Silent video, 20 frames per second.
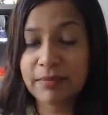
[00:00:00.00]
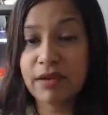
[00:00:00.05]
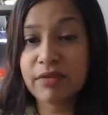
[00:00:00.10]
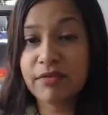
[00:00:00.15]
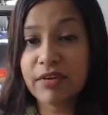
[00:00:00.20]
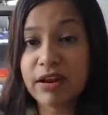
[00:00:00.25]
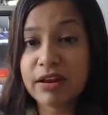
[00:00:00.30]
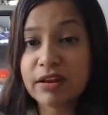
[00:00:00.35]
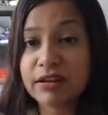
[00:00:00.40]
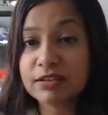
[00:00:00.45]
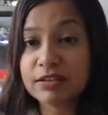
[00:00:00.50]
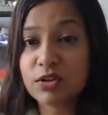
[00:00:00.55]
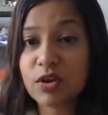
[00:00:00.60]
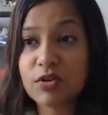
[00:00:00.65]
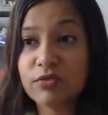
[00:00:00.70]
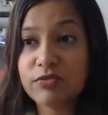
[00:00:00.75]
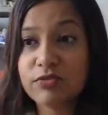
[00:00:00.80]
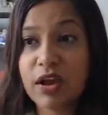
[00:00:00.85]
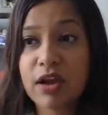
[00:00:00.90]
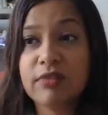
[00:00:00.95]
awareness of
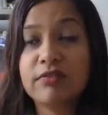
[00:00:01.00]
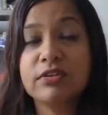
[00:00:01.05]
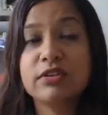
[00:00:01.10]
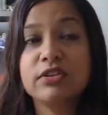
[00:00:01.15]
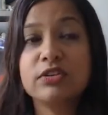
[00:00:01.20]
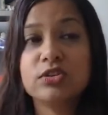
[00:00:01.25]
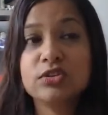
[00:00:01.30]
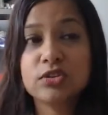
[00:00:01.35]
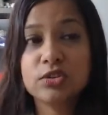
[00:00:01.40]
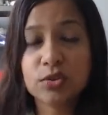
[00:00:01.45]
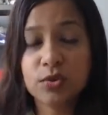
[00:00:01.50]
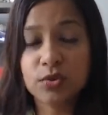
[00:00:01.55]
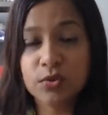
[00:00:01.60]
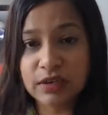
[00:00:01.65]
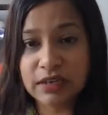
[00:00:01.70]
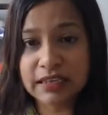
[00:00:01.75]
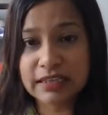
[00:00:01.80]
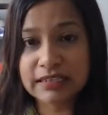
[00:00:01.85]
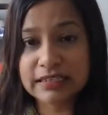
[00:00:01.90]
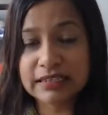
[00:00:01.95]
our
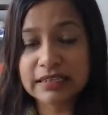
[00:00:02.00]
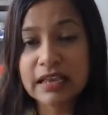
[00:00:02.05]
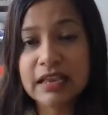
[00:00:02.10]
stories.